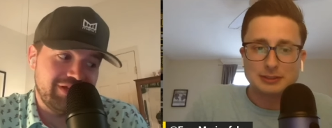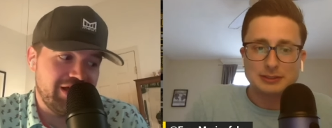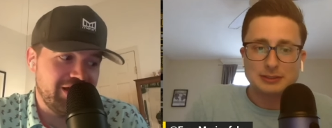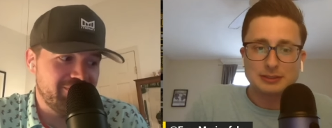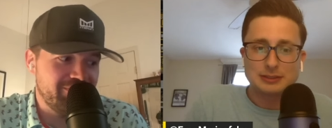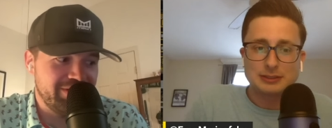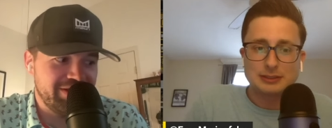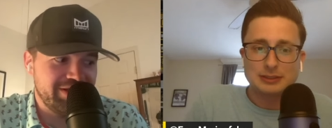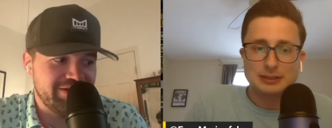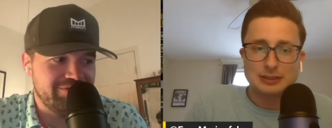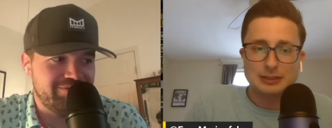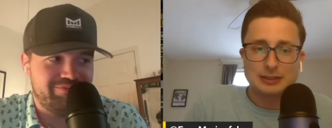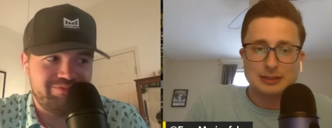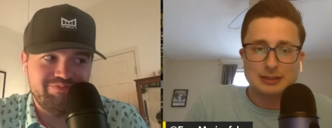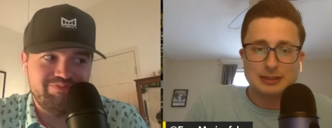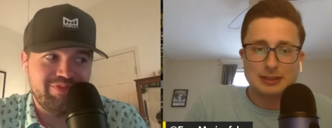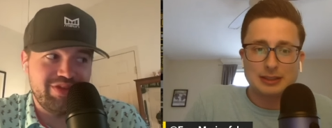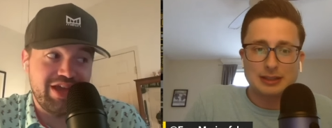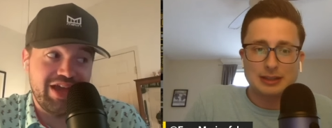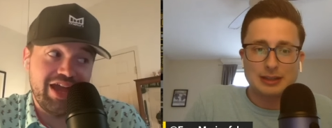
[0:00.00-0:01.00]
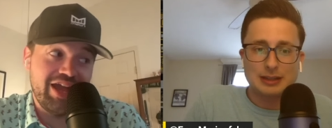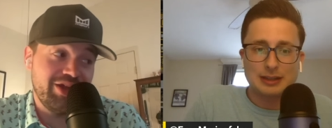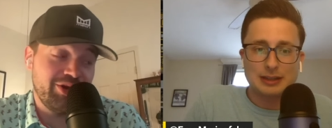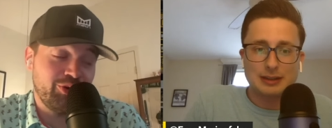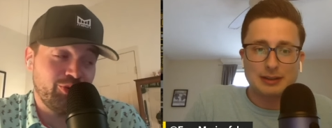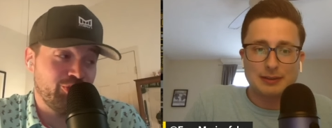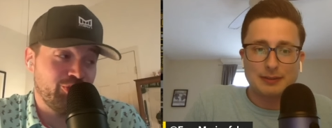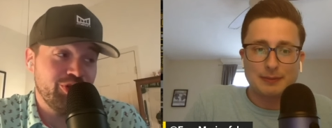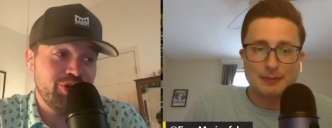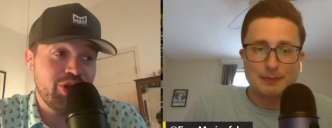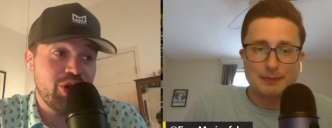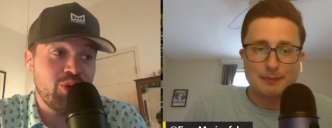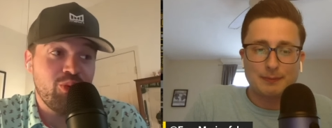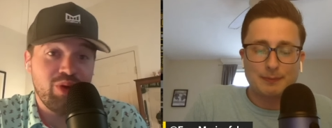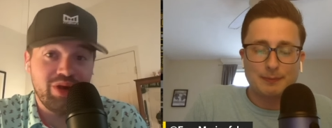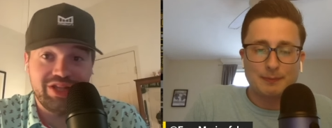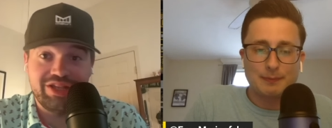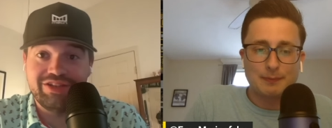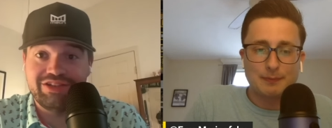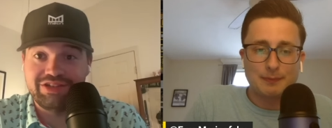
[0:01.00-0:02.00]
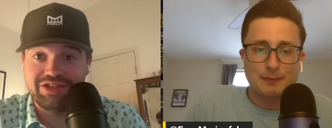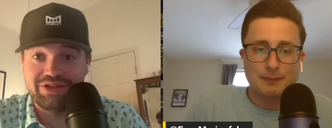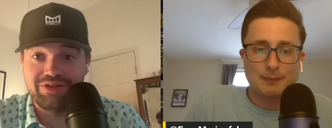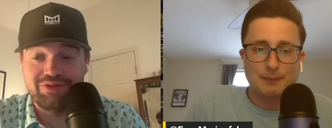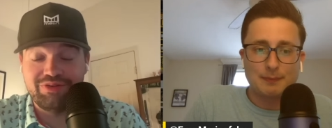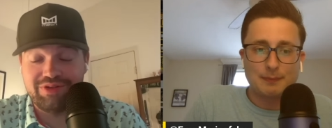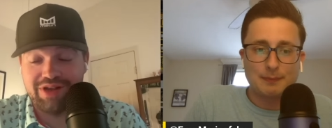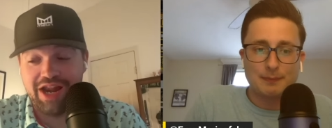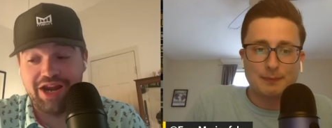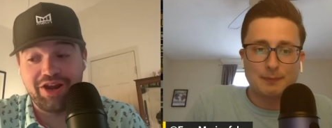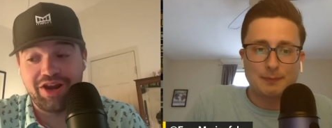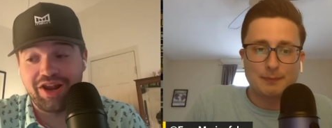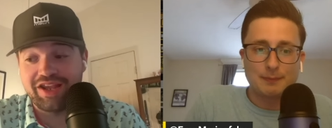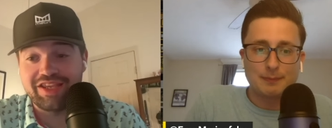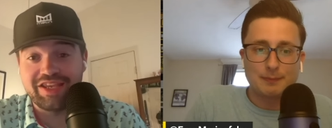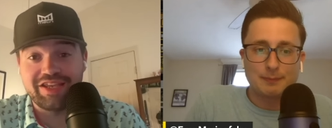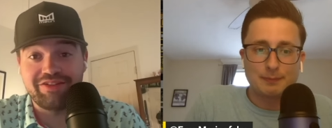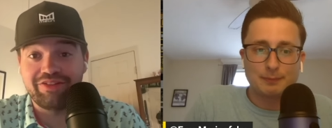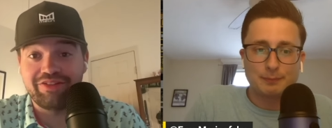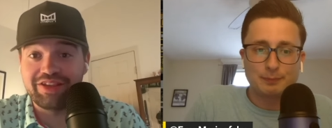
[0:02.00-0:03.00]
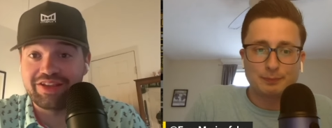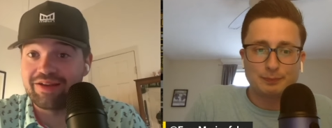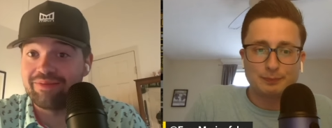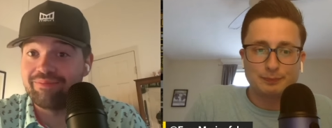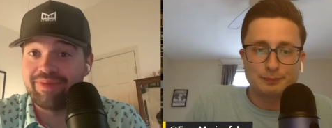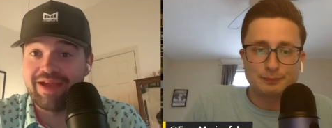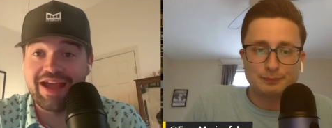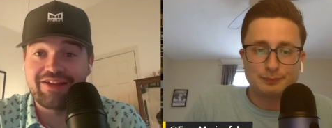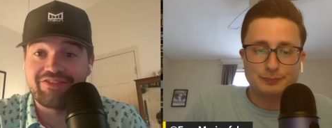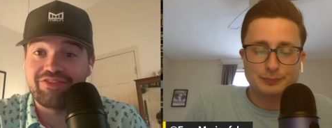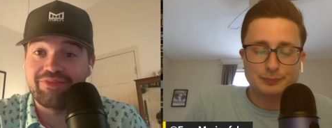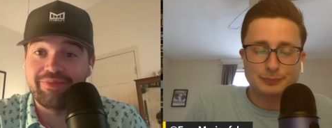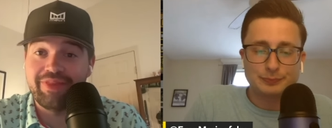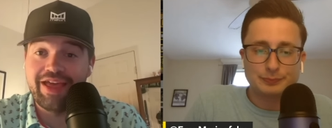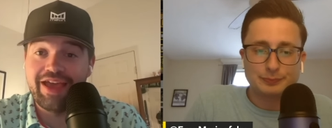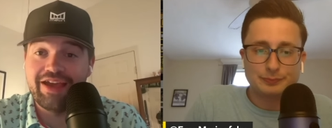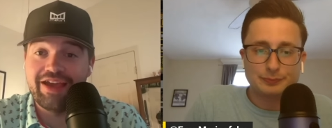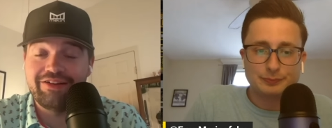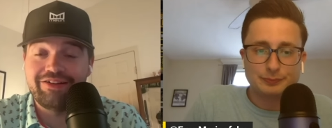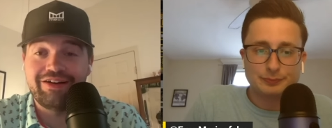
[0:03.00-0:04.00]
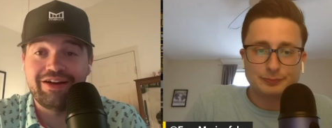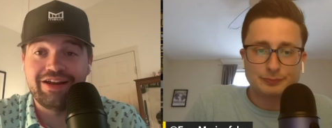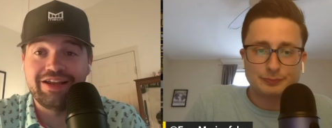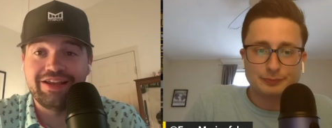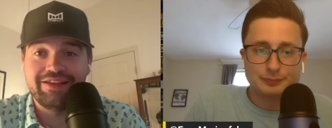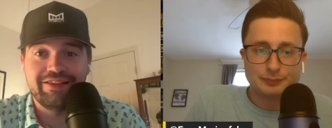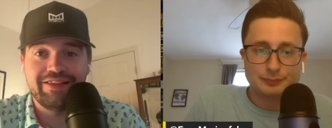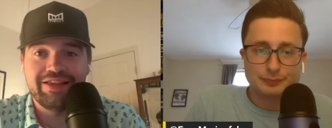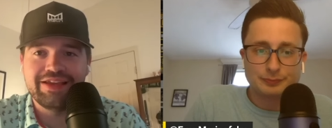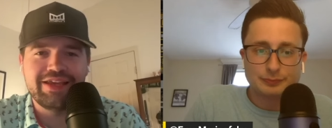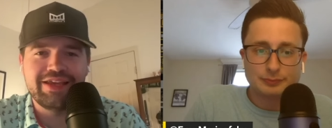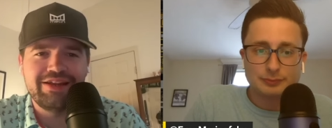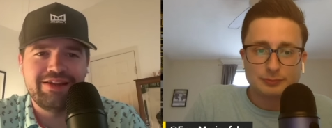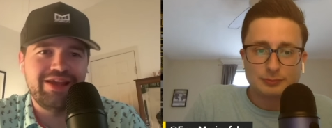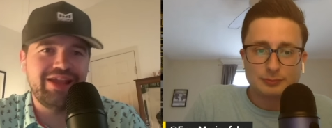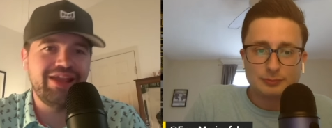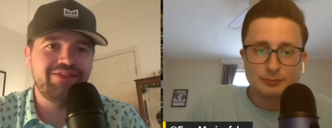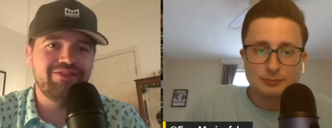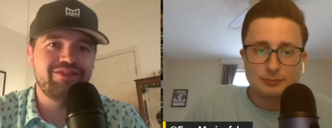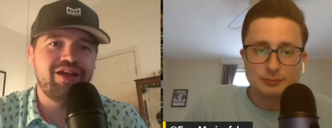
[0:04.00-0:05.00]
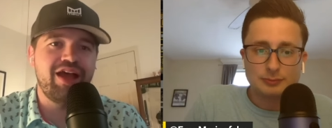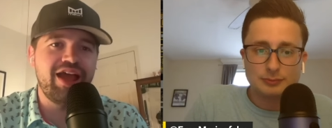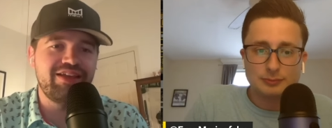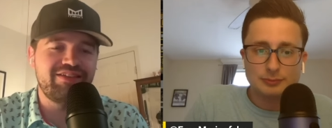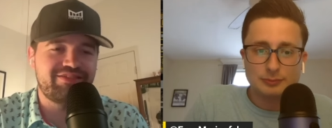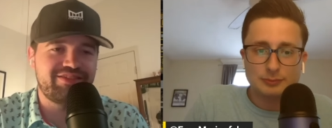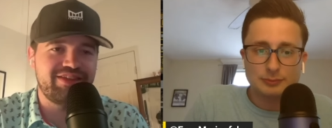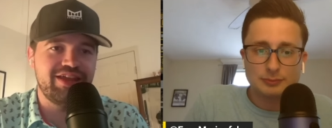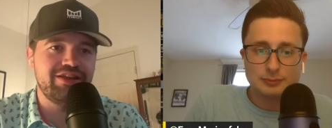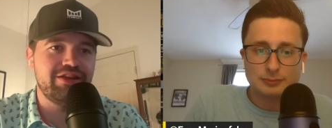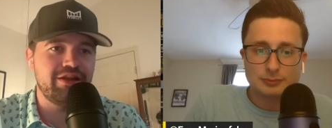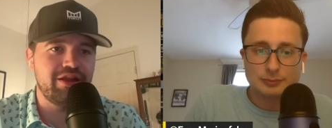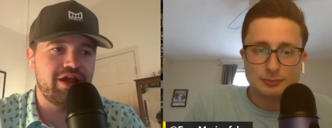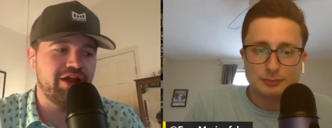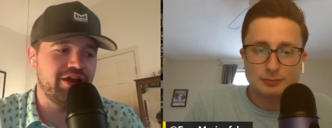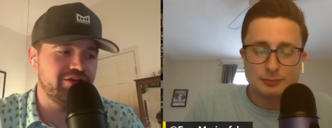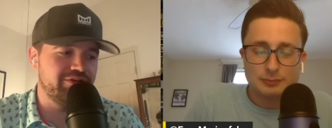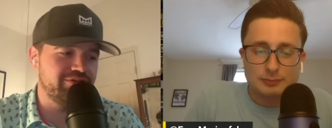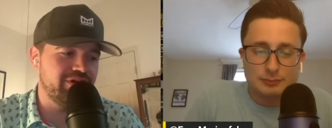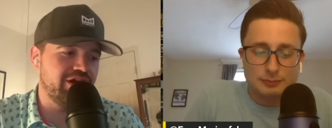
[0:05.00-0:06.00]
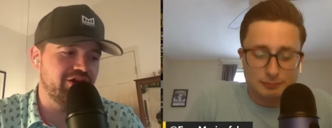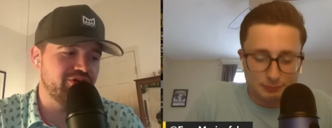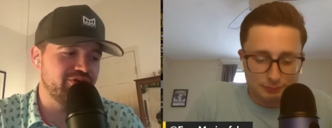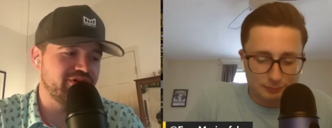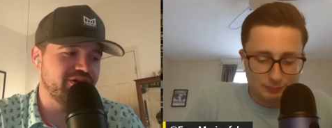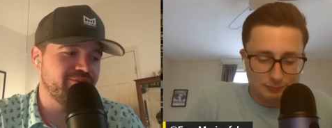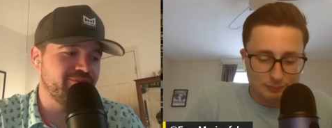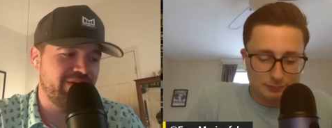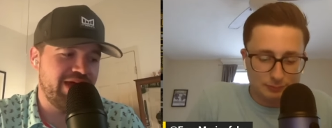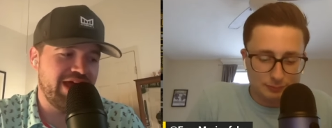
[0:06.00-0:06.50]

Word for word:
Speaker 1: I mean, I don't really know what you do. I don't know how you really come back from that, right? Like, and I, I say, how, how do you come